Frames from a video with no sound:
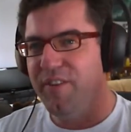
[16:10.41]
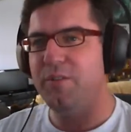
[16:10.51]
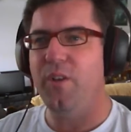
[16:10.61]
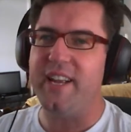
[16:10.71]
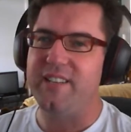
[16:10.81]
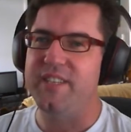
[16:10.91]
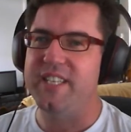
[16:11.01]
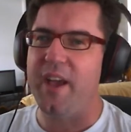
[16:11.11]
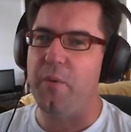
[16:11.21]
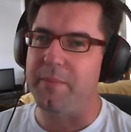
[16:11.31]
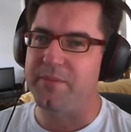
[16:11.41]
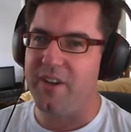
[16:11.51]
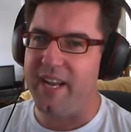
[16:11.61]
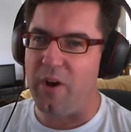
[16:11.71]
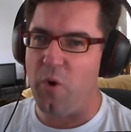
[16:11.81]
If you'd like to visit our
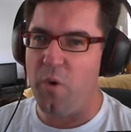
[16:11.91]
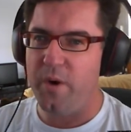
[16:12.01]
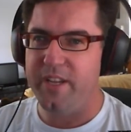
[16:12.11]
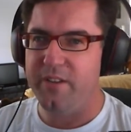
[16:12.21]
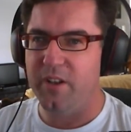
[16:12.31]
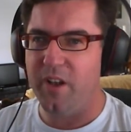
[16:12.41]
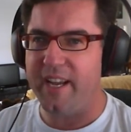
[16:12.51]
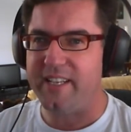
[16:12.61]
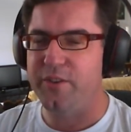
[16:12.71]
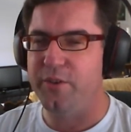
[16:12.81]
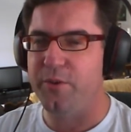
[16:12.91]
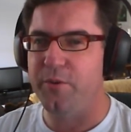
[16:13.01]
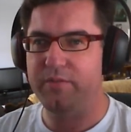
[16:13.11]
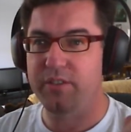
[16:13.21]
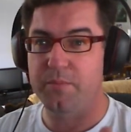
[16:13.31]
website or you'd like
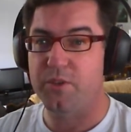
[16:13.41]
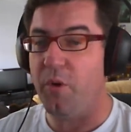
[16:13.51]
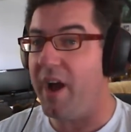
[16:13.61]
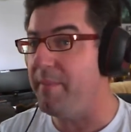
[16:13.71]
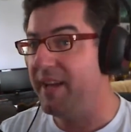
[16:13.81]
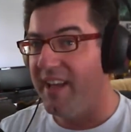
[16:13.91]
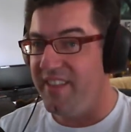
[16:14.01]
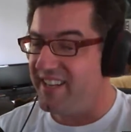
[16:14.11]
to subscribe,